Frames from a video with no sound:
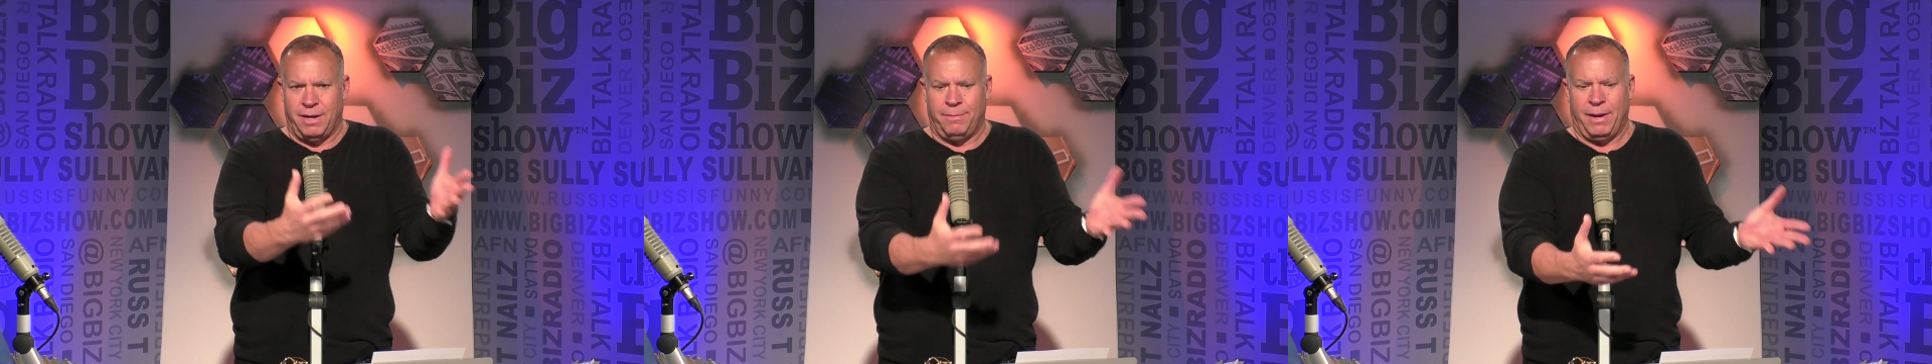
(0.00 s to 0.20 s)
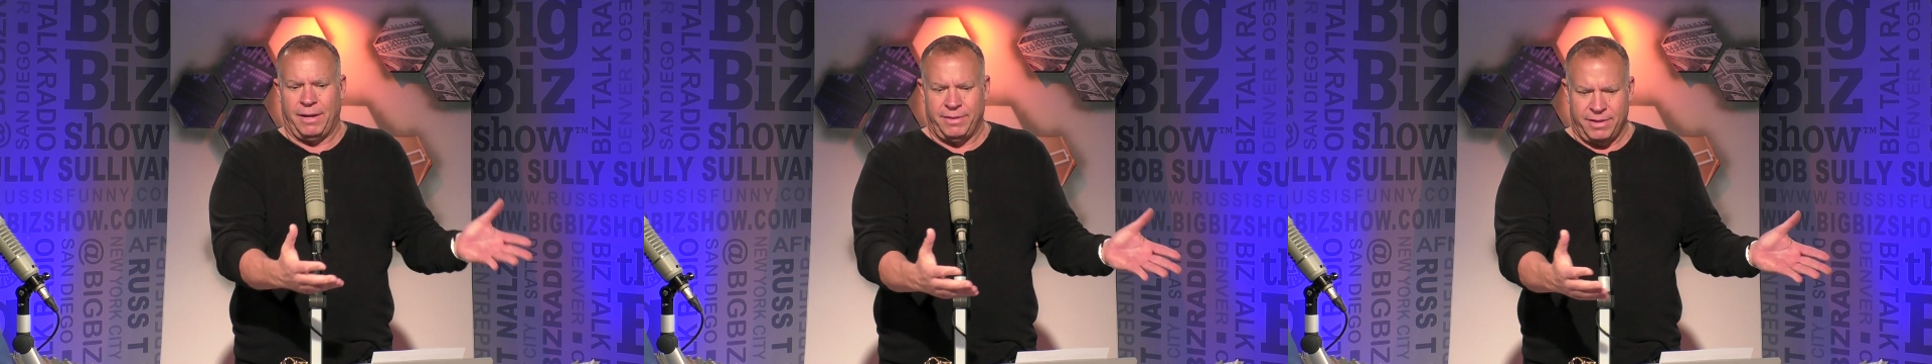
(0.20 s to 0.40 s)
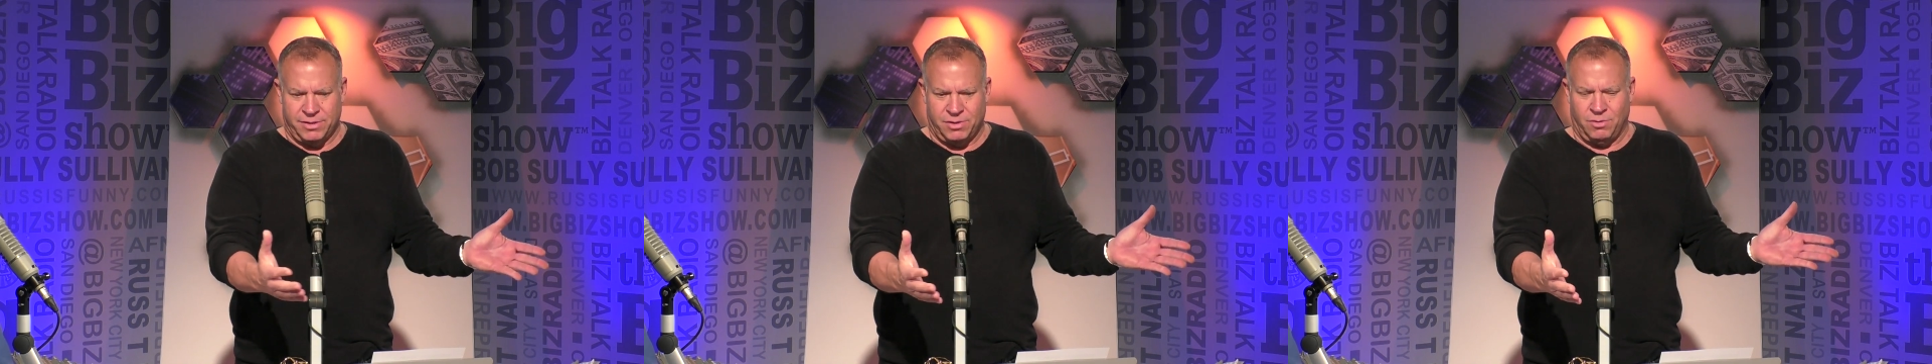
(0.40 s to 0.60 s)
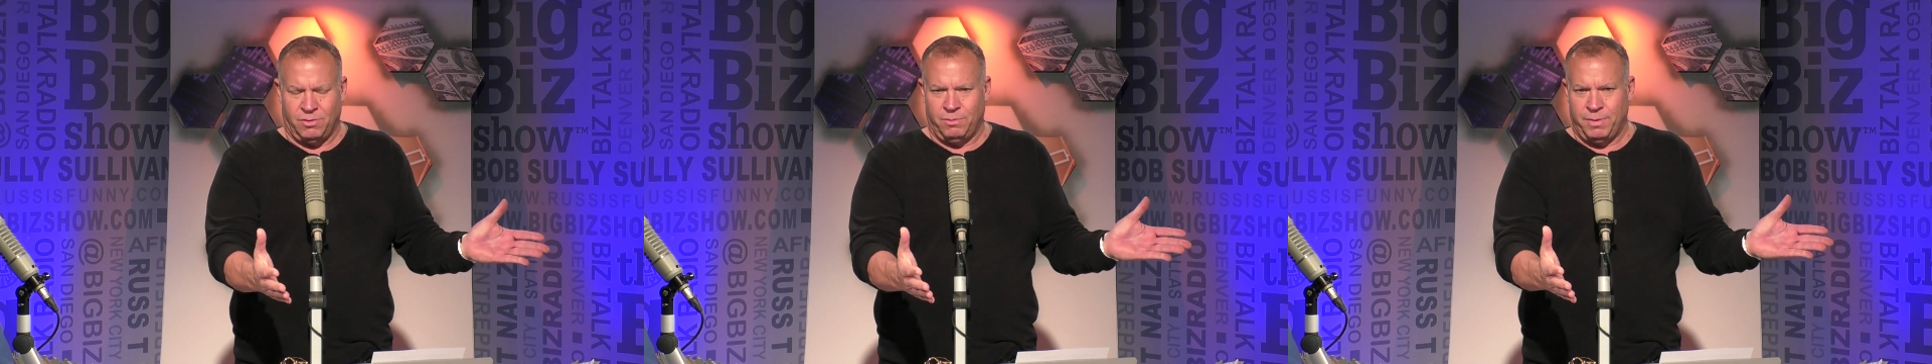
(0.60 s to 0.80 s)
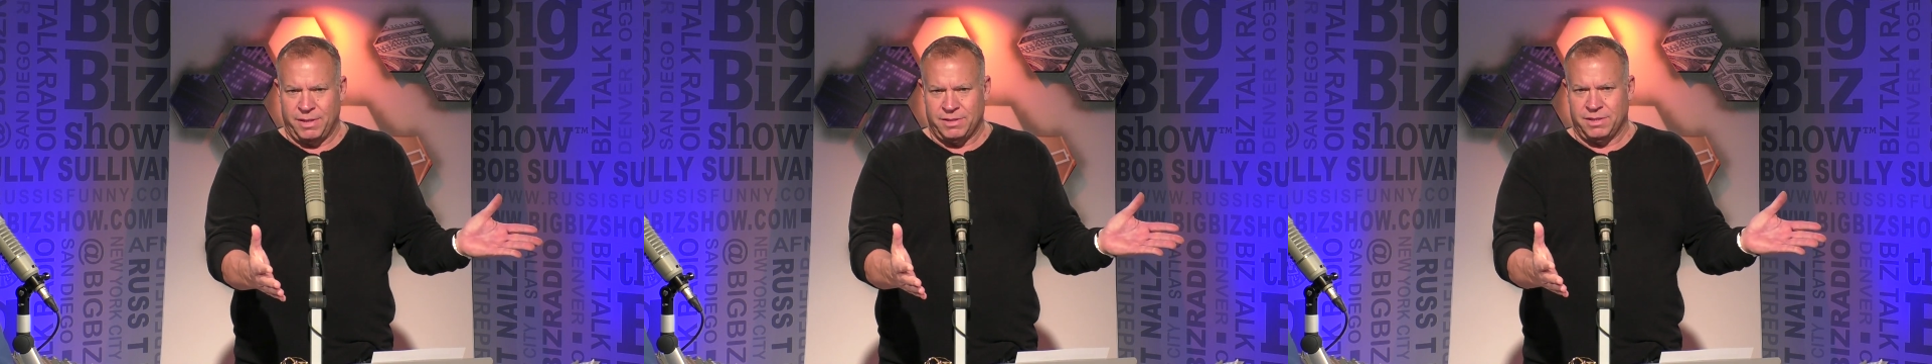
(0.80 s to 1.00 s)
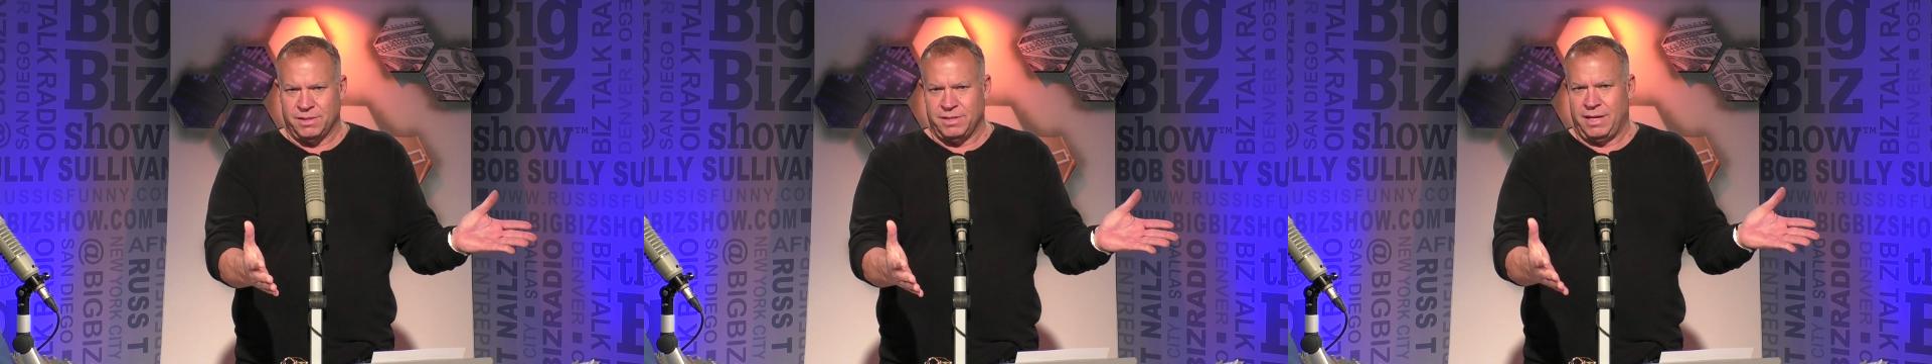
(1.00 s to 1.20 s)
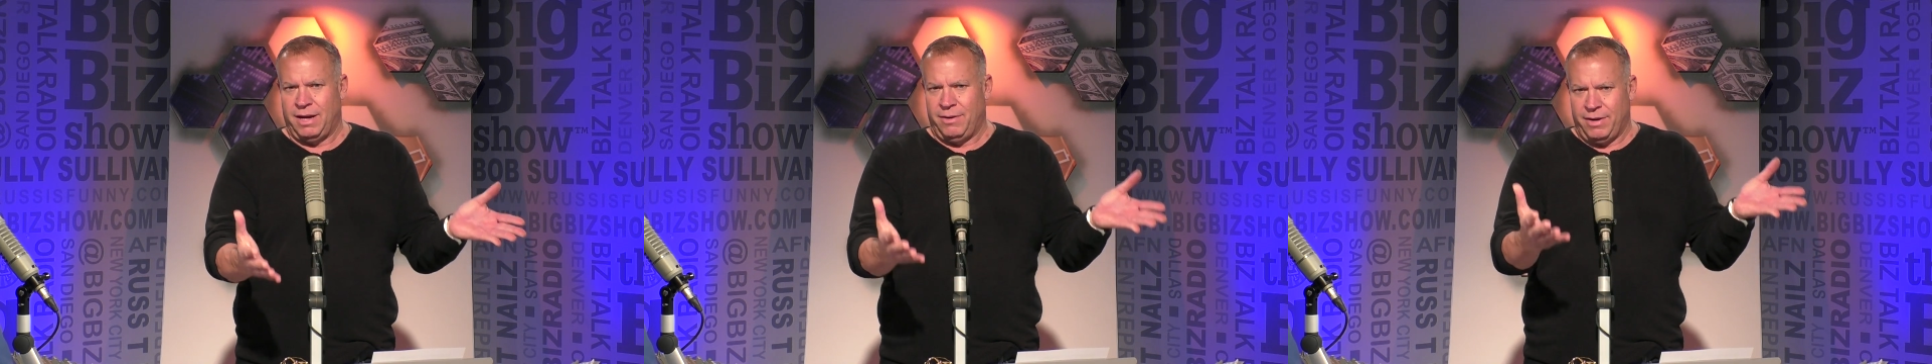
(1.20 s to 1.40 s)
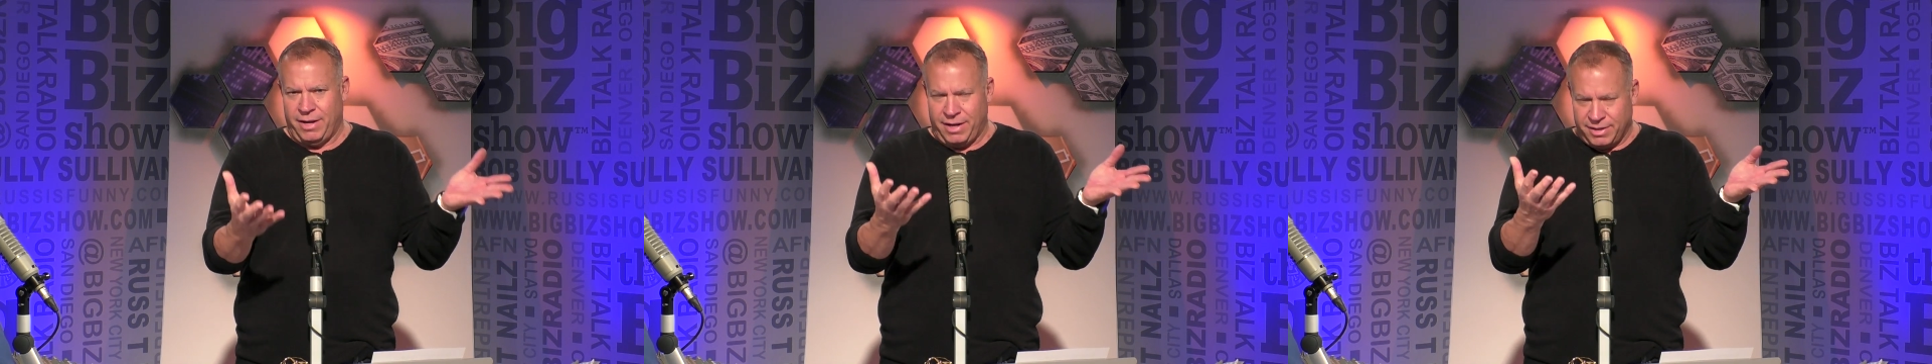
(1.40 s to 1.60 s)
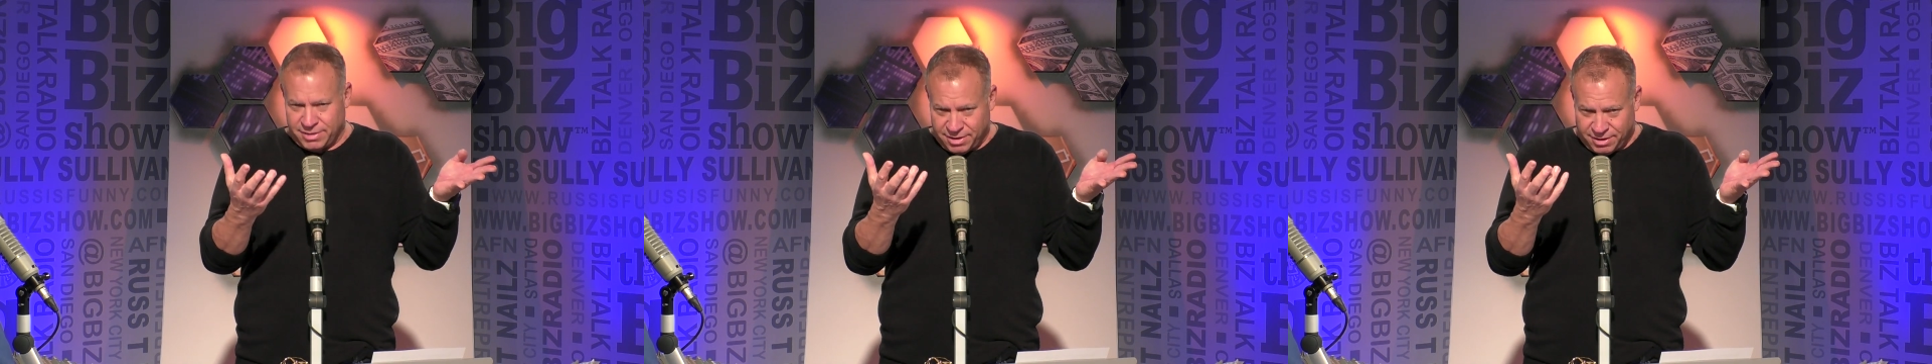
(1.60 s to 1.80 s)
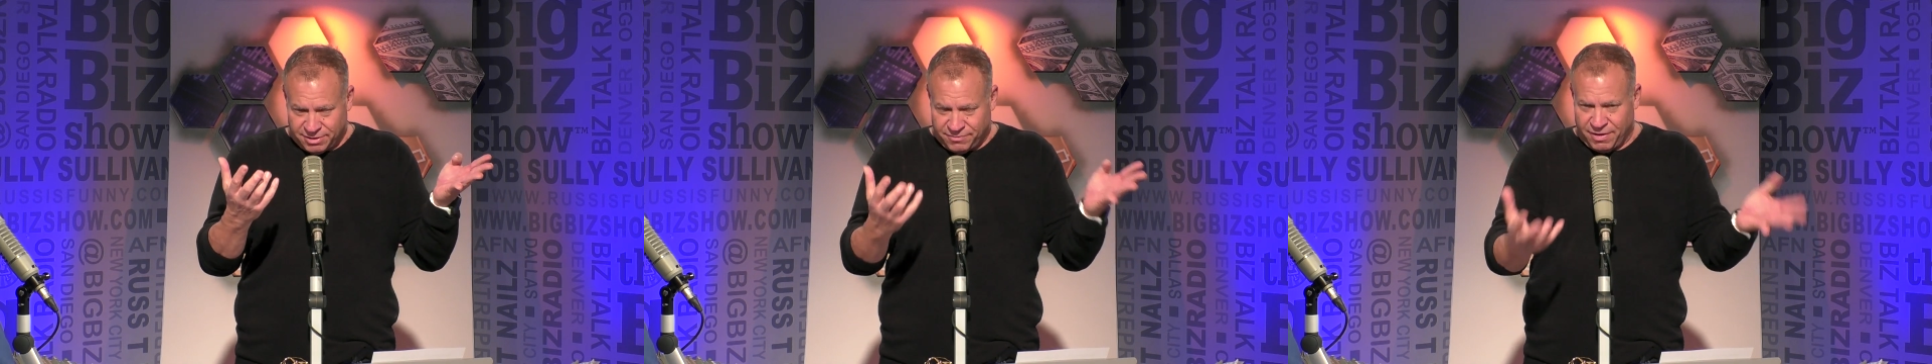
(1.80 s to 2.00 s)
about this whole business now, and it's
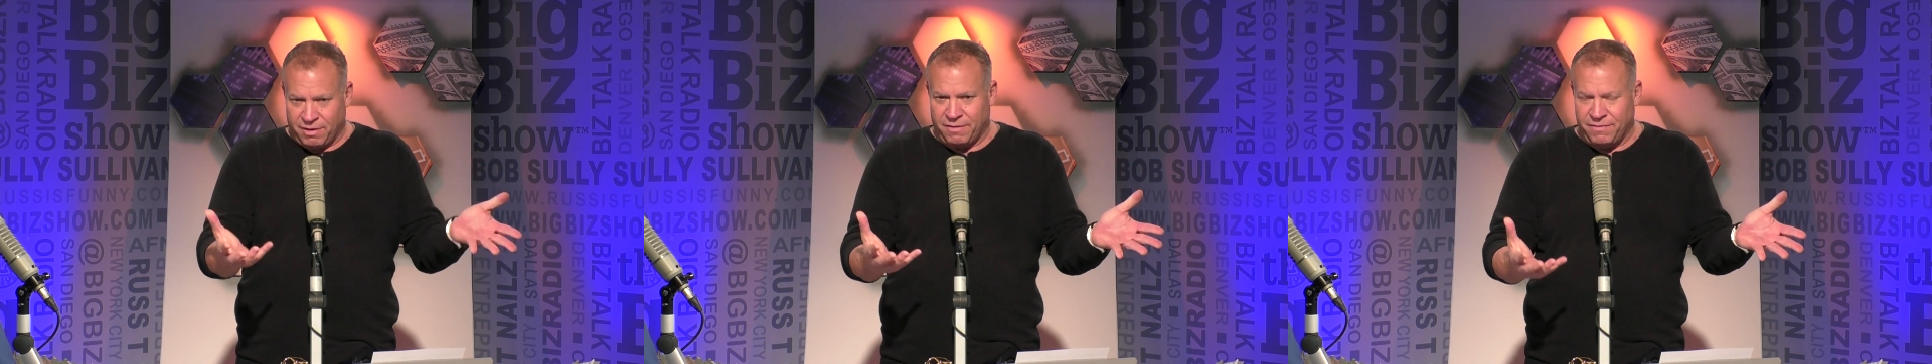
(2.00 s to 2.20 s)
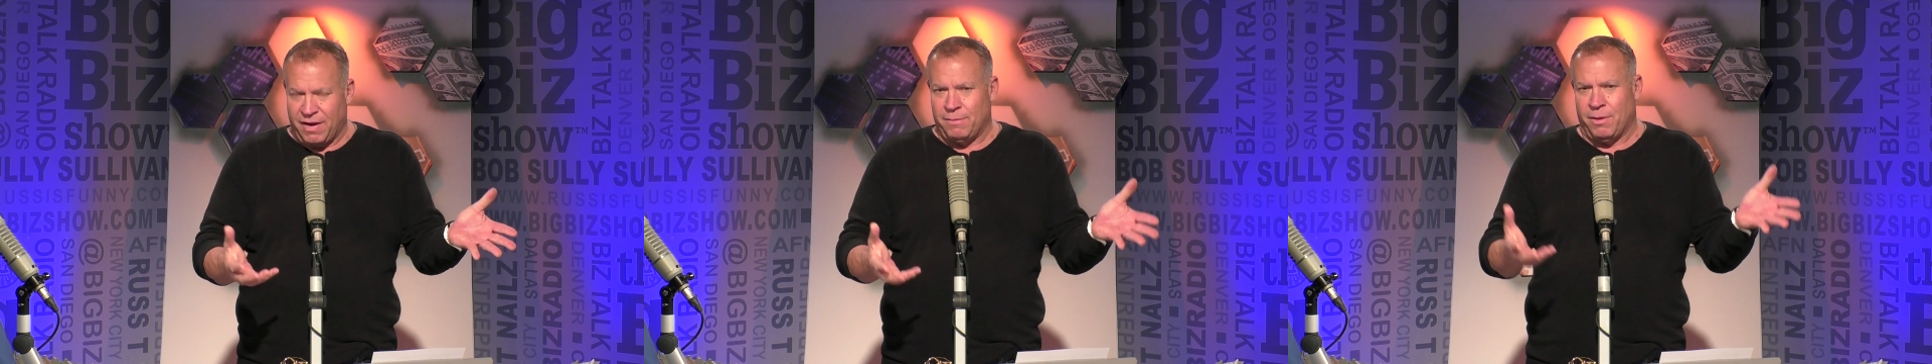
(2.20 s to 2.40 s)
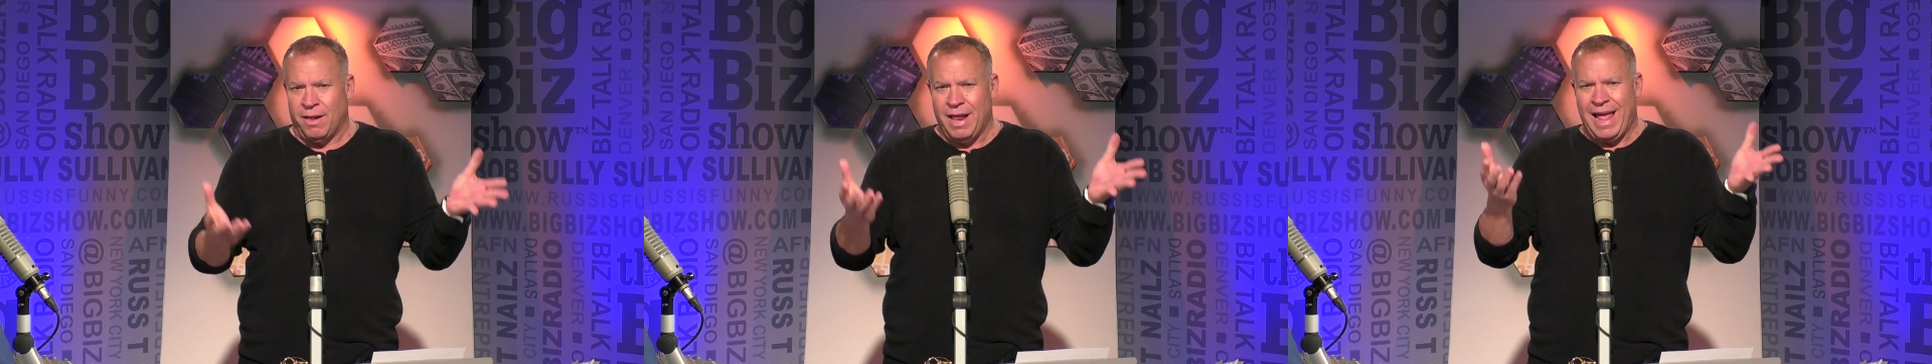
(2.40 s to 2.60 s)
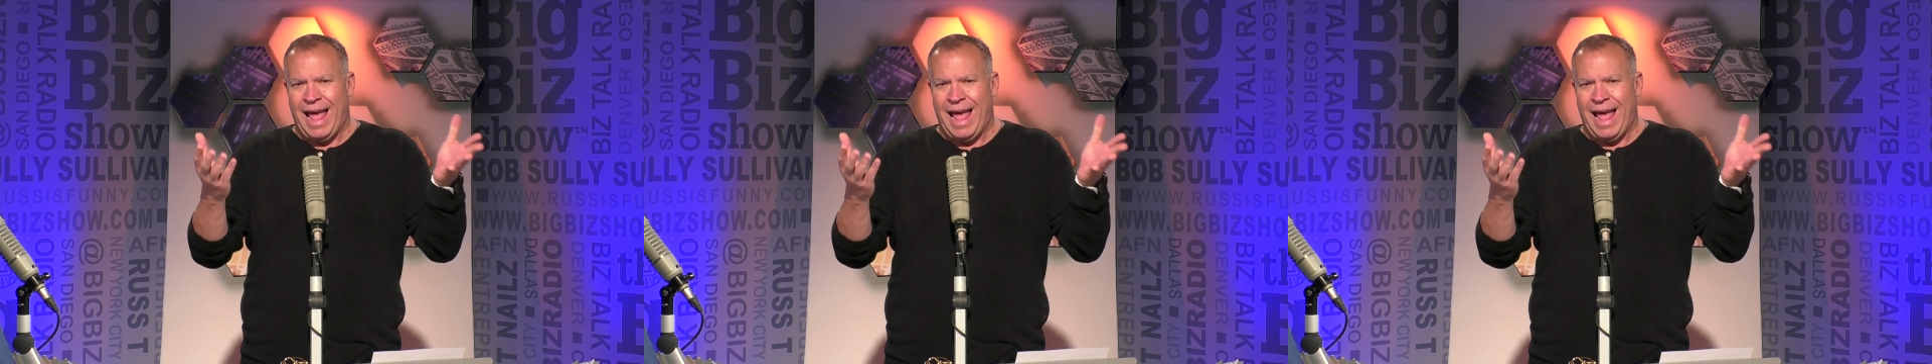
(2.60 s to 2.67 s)
very favorable.